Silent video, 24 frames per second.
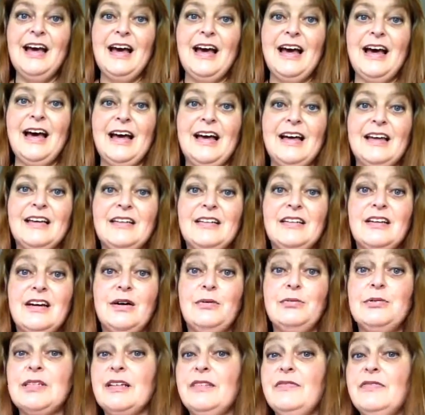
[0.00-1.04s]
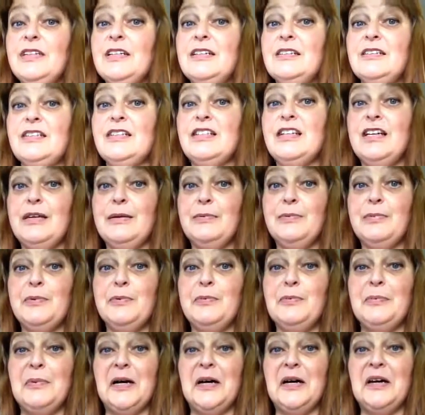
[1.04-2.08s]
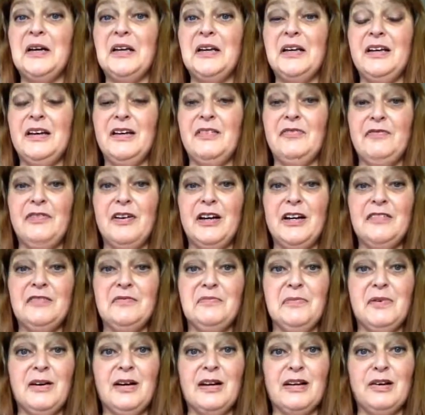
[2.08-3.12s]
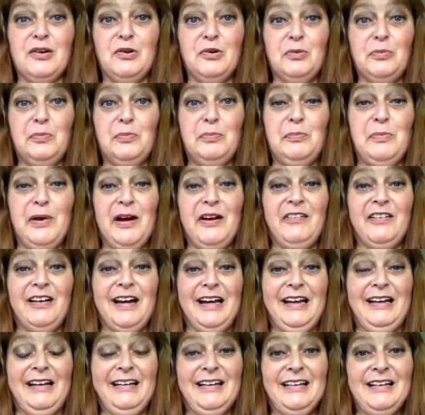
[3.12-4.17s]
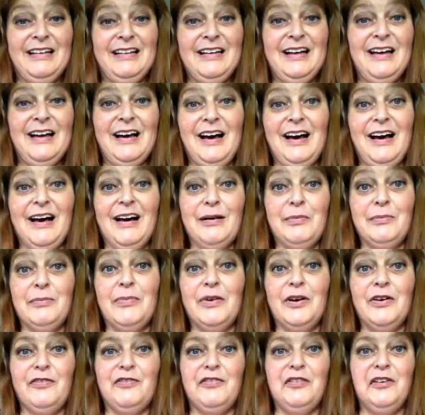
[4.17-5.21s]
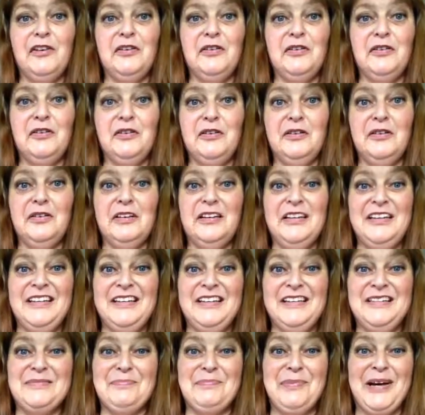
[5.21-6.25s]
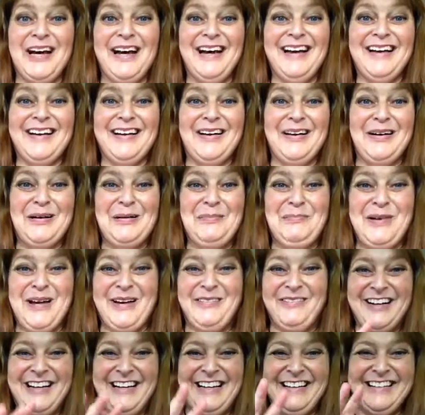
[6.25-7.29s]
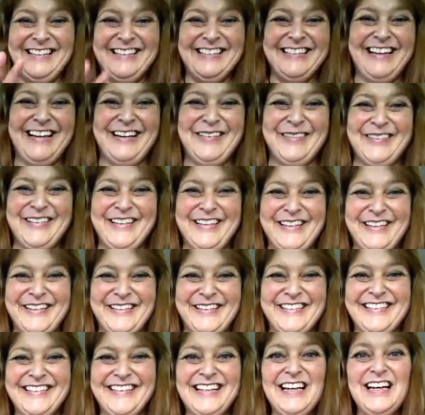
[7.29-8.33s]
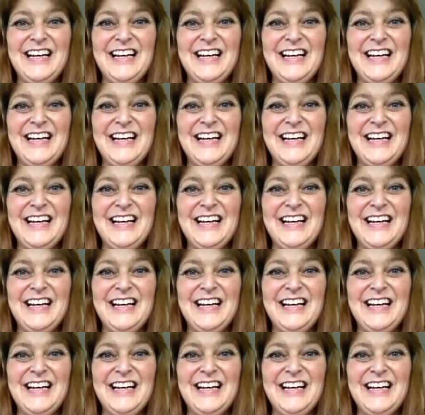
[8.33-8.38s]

And I was given a tip by a friend of mine called Mary a few years back. Hi Mary, how are you?